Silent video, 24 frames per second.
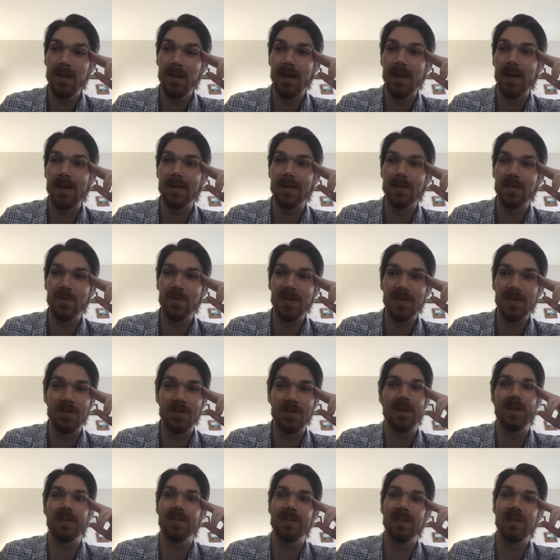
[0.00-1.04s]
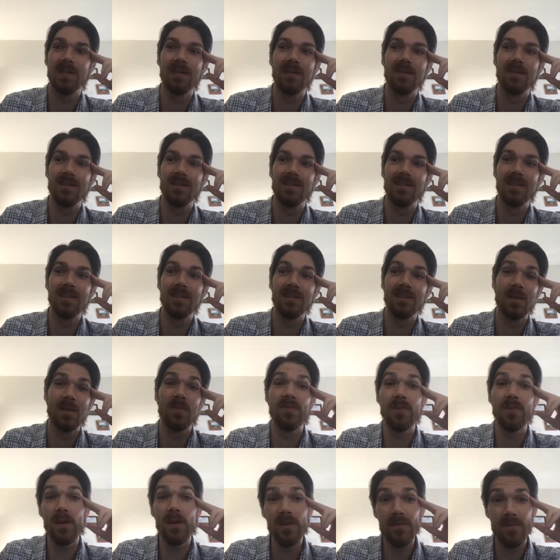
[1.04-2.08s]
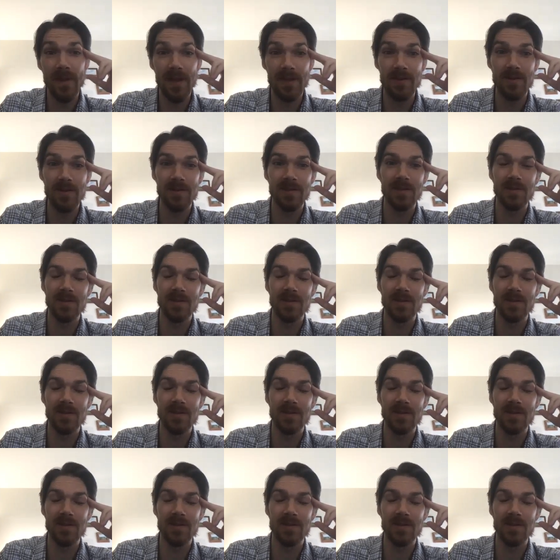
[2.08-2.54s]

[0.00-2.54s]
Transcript: And it's been interesting seeing some of our vendors.